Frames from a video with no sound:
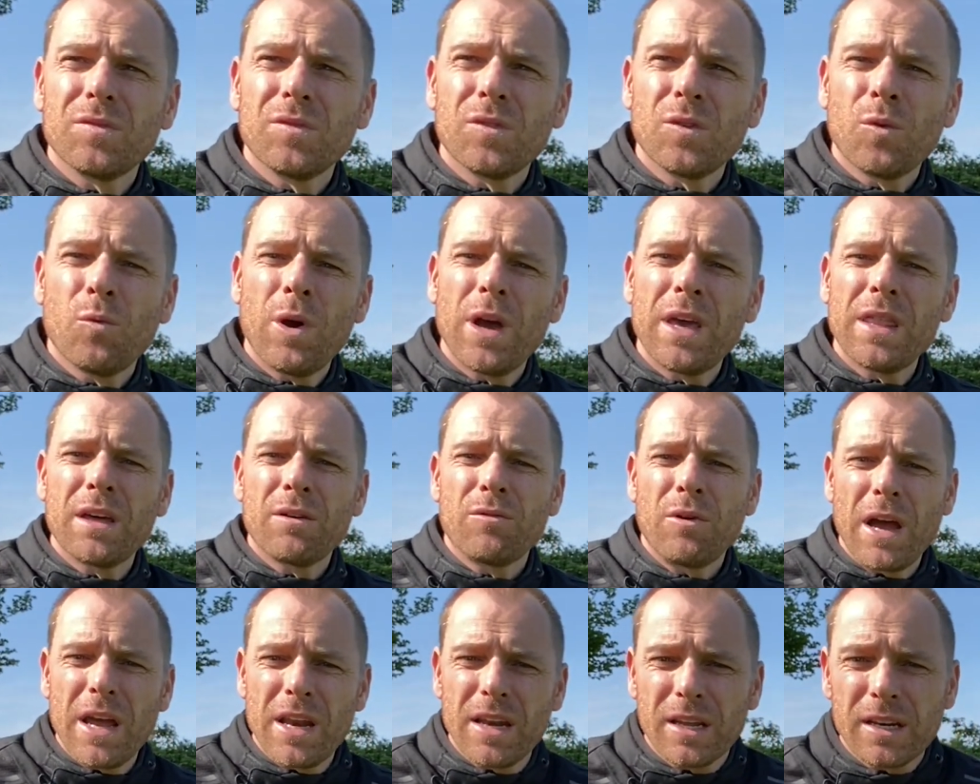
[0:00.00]
where the
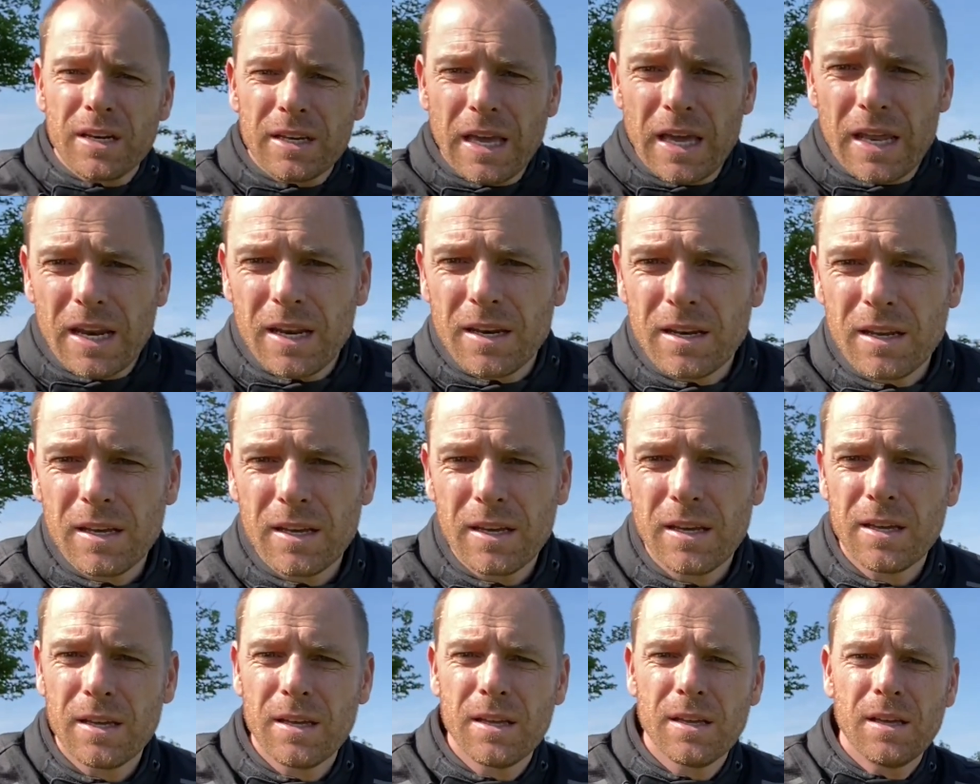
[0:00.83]
rain can get in
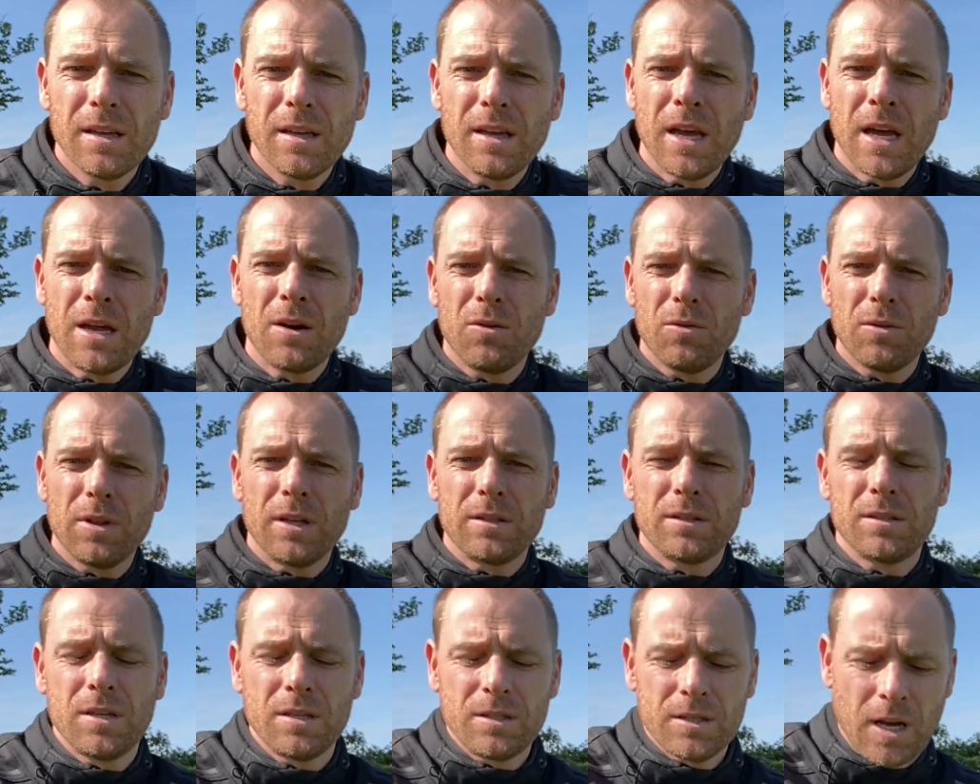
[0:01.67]
and all
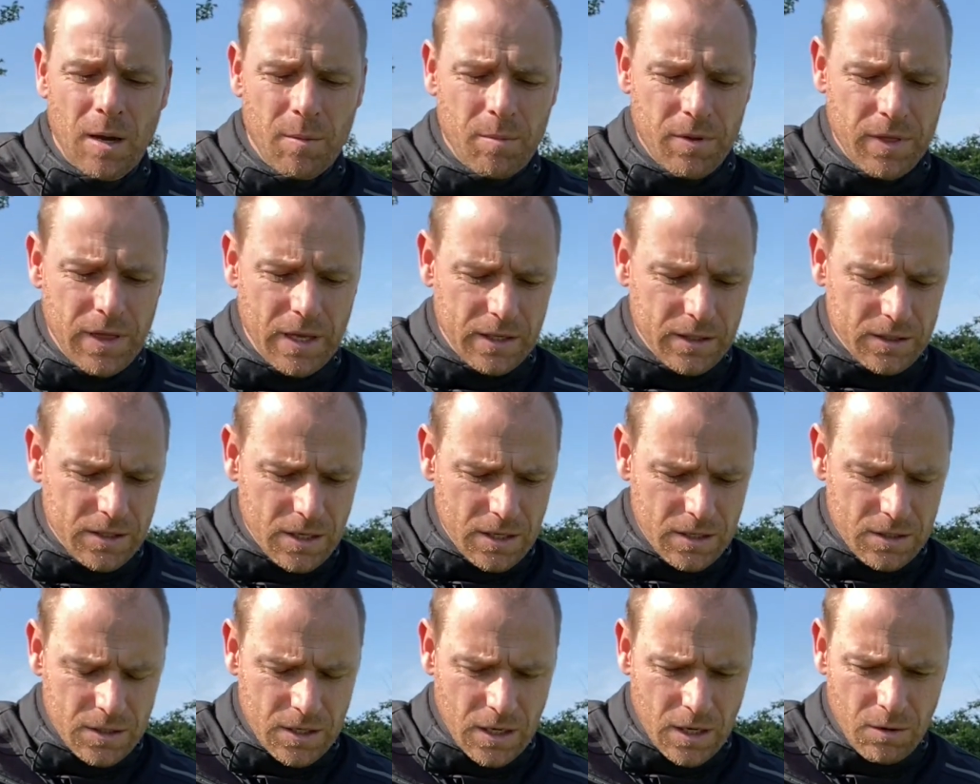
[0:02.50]
that type of things.
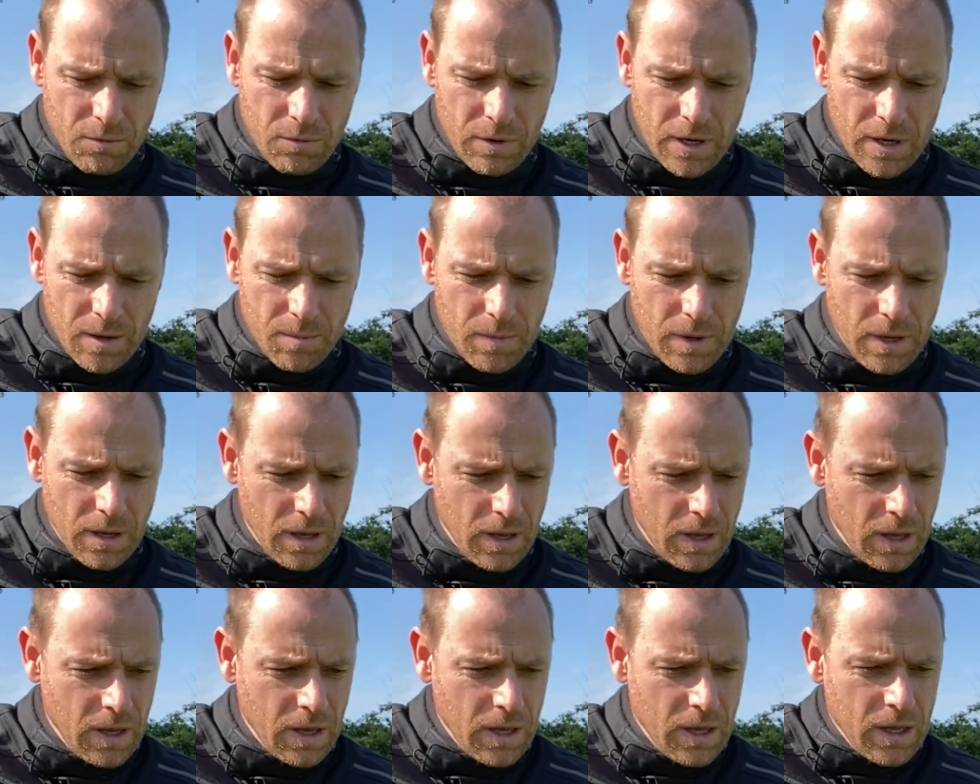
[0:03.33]
So
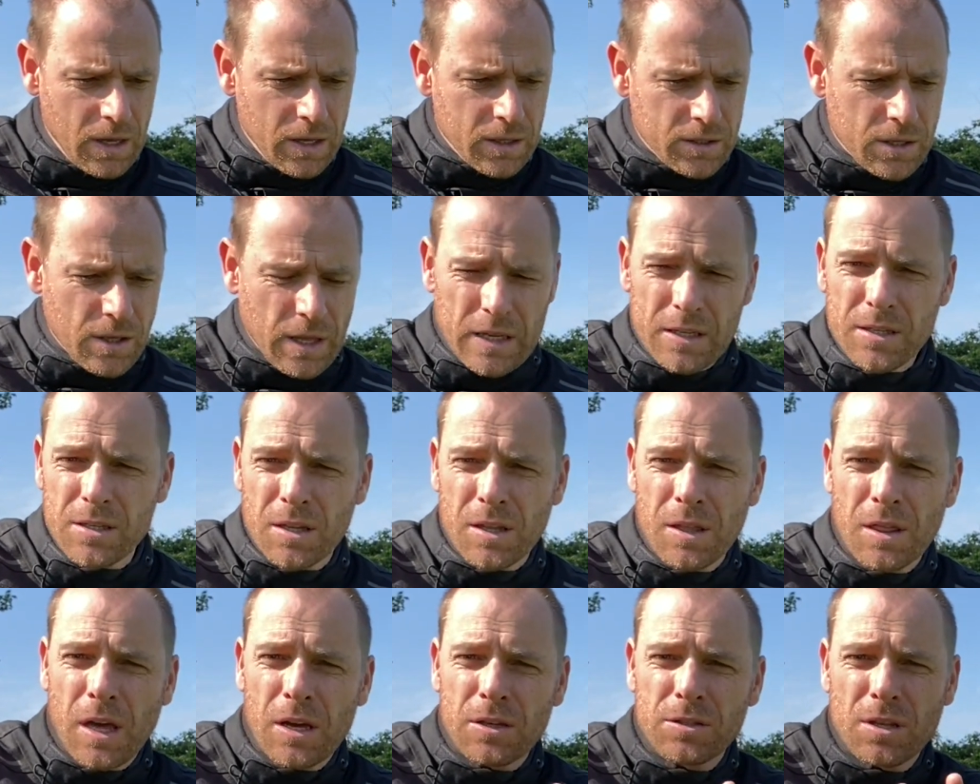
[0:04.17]

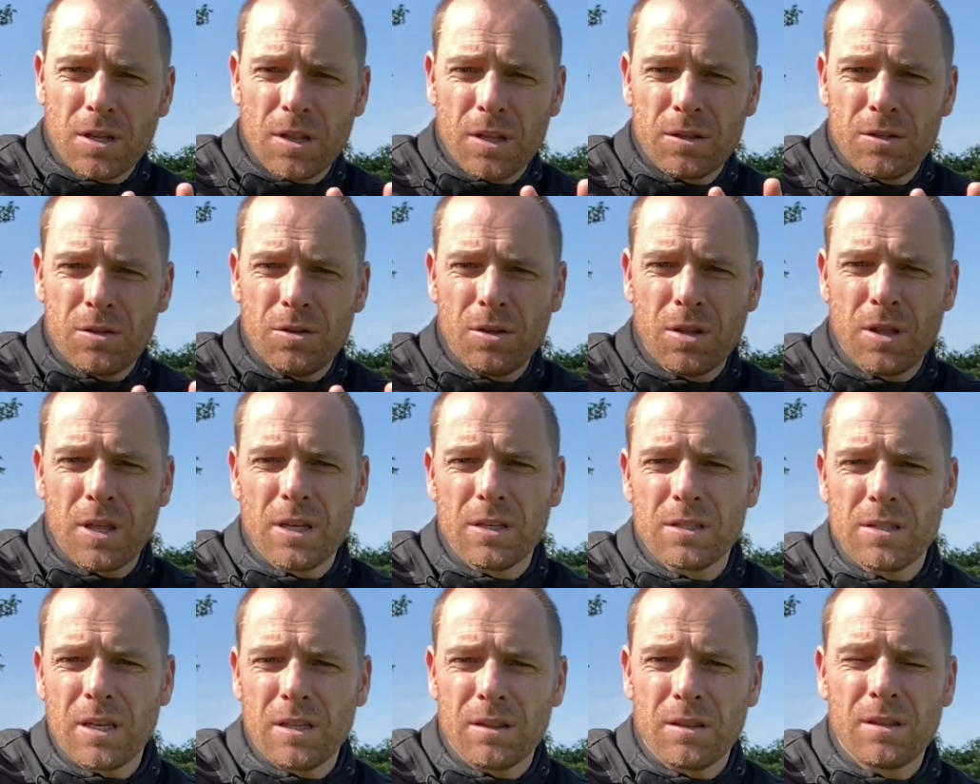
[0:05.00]
those are the two
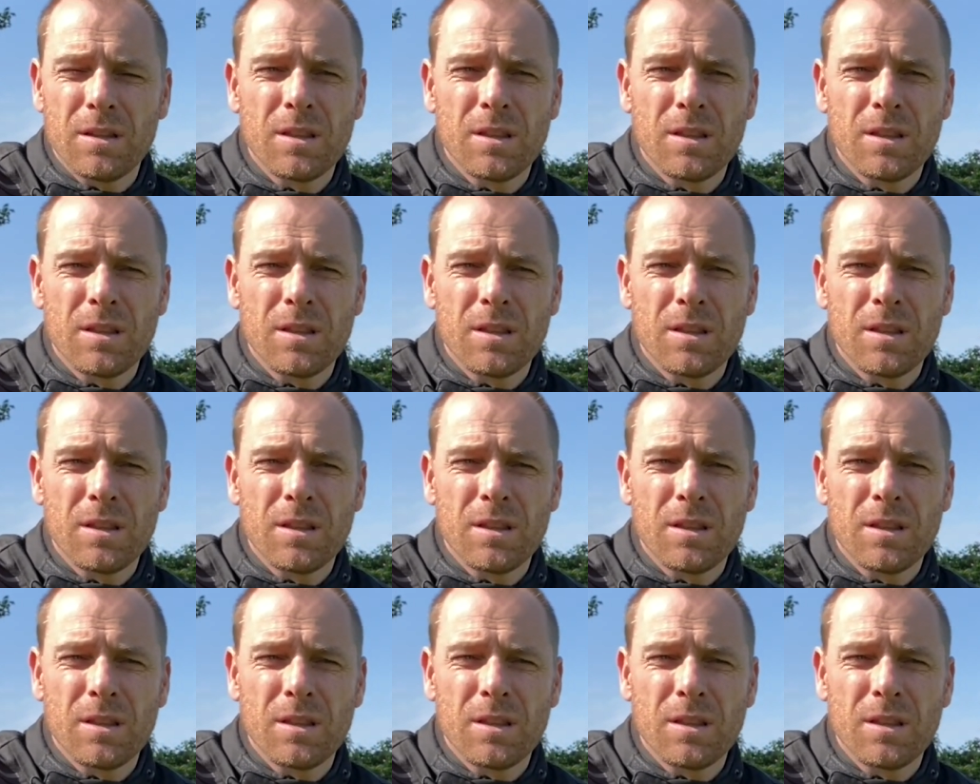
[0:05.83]
things that